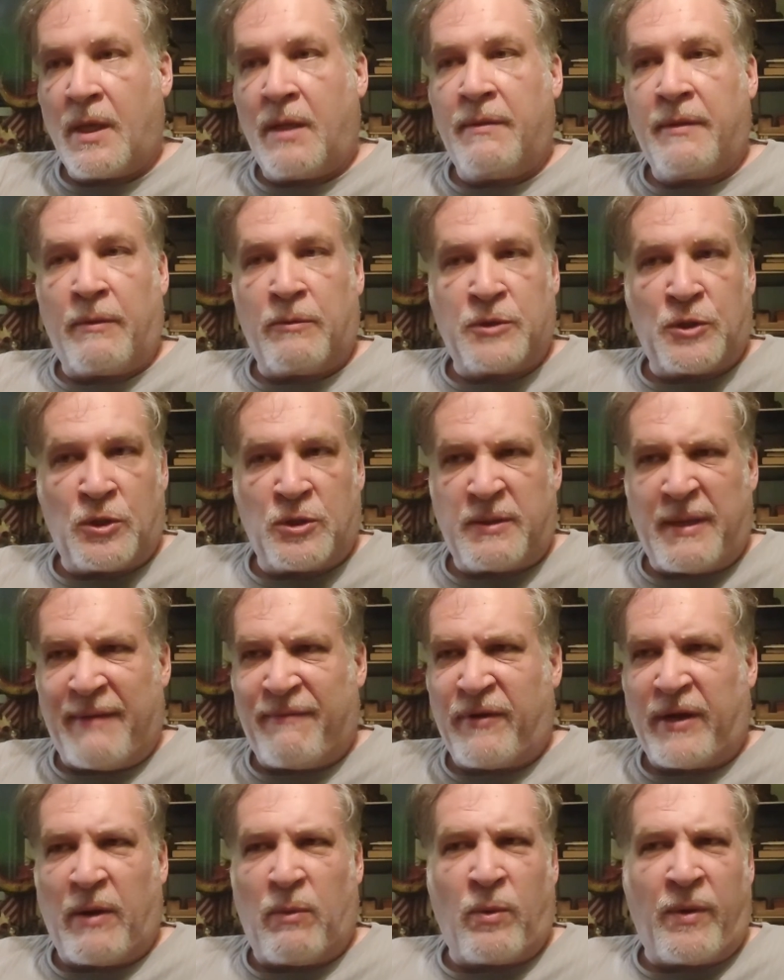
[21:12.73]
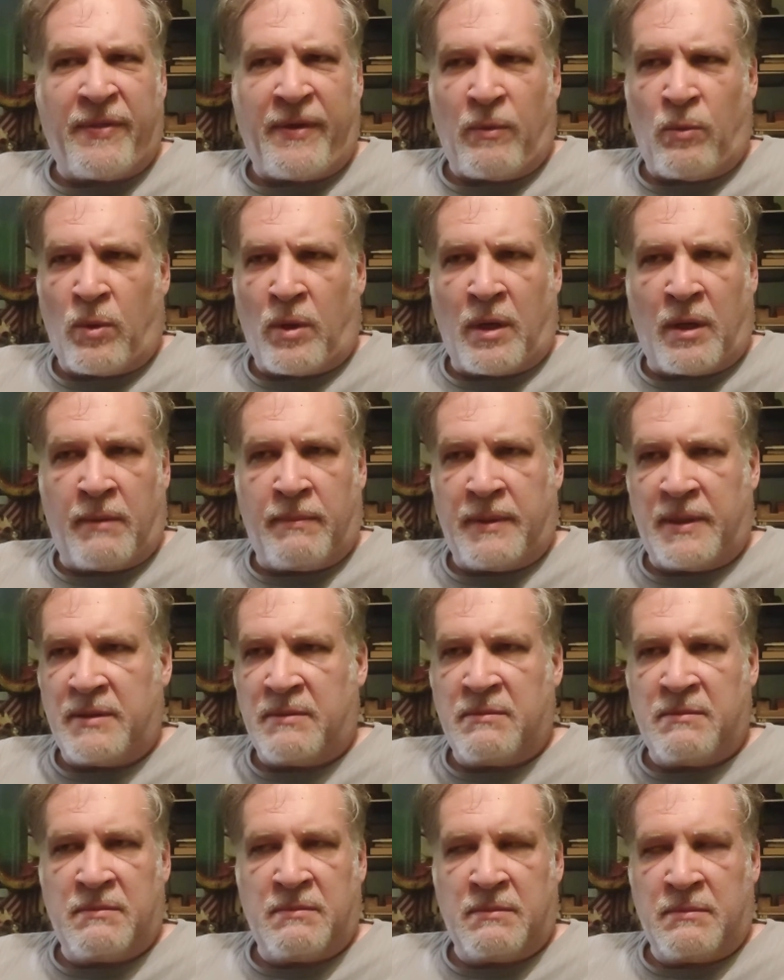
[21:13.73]
There was no, I forget where they were, but
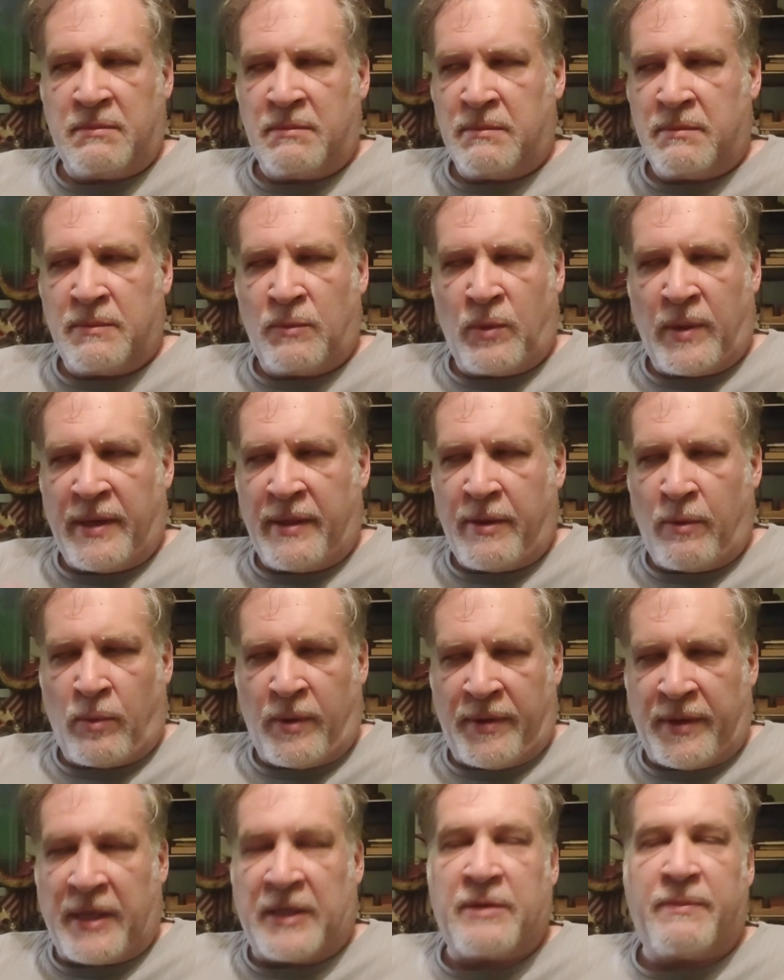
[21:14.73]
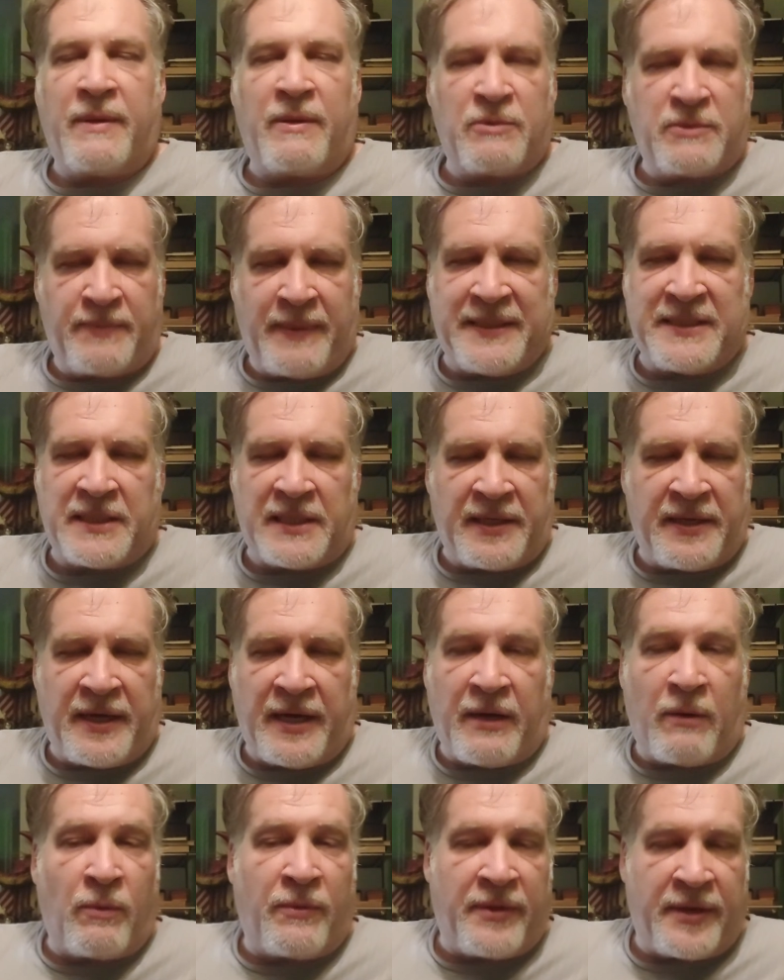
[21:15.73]
where they were in the country, but it was basically an
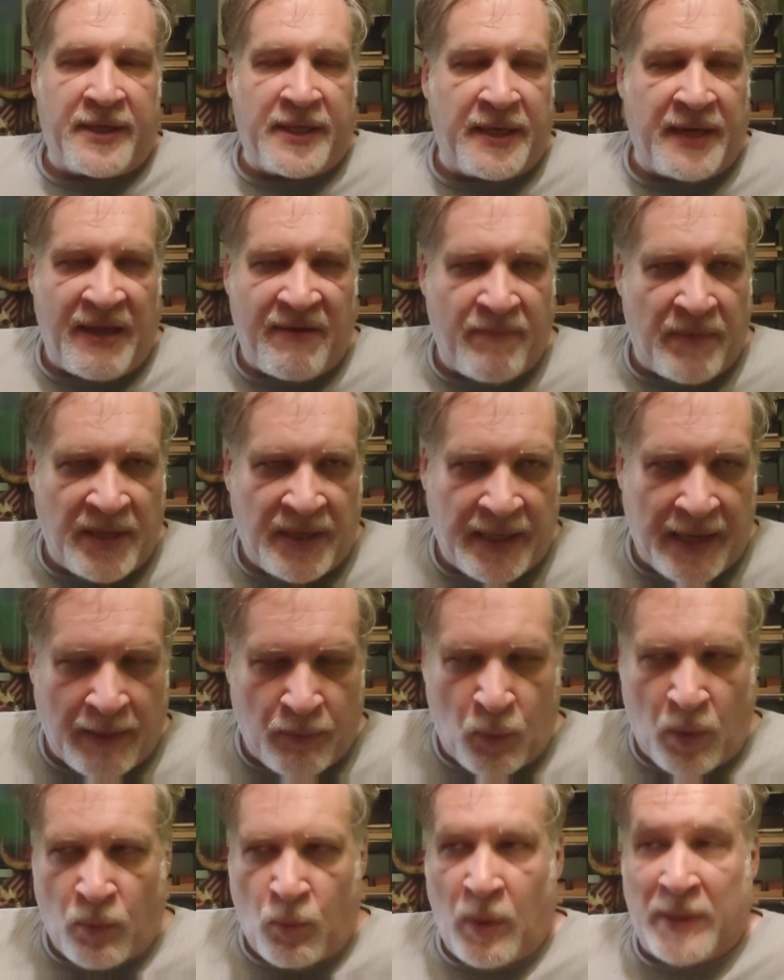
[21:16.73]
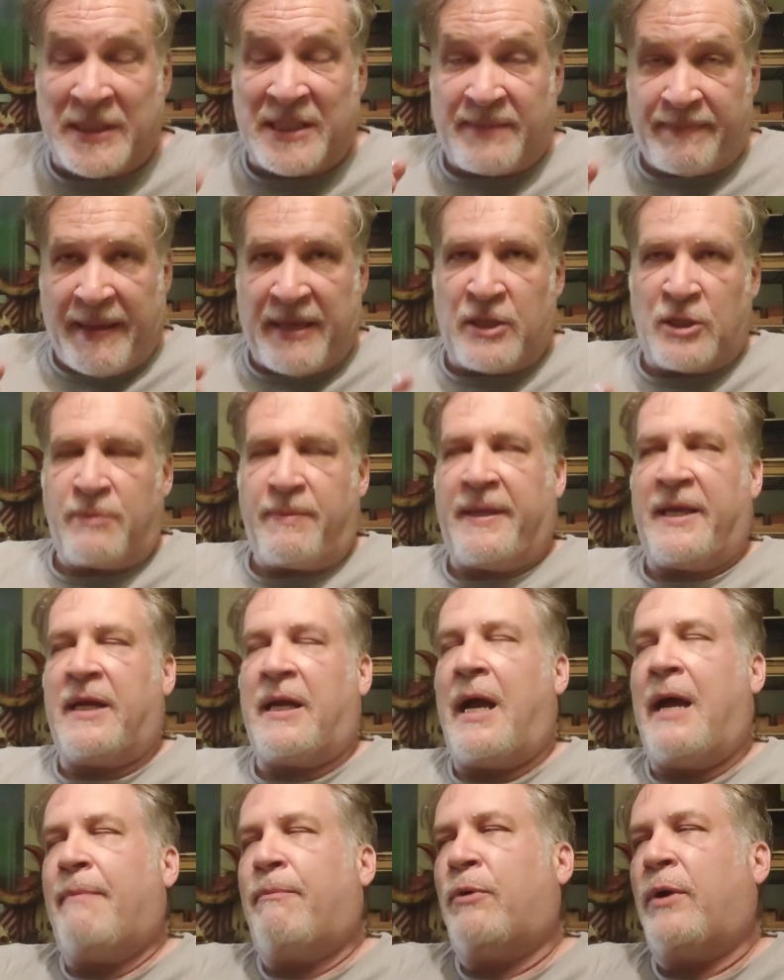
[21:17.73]
area where they didn't have many 911 Spanish-speaking
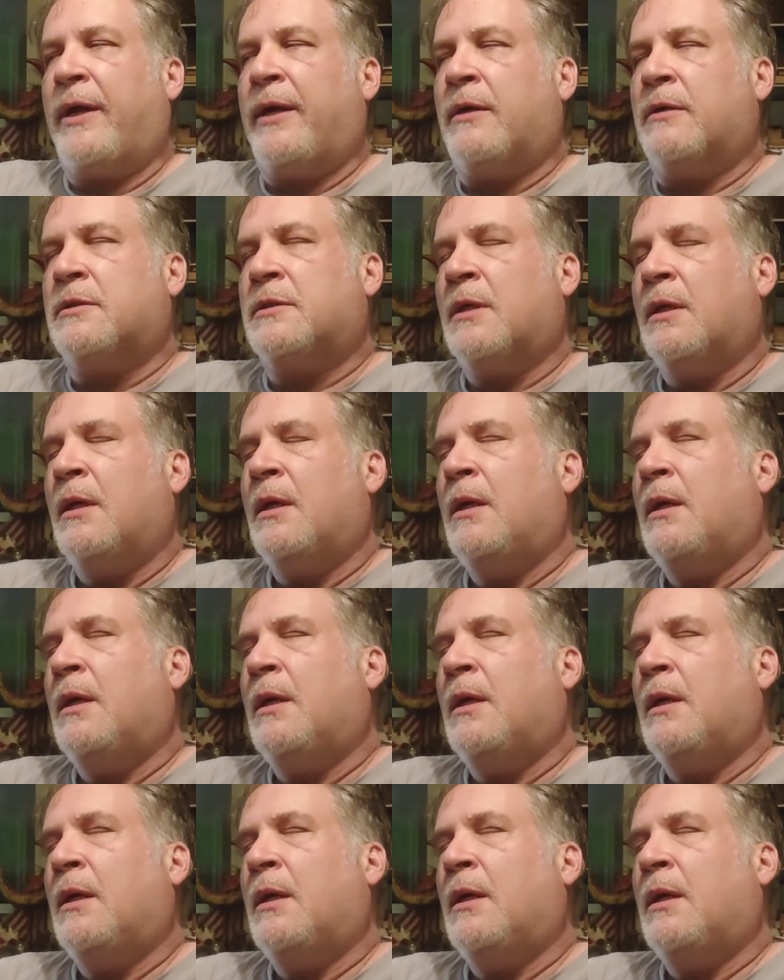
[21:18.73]
operators.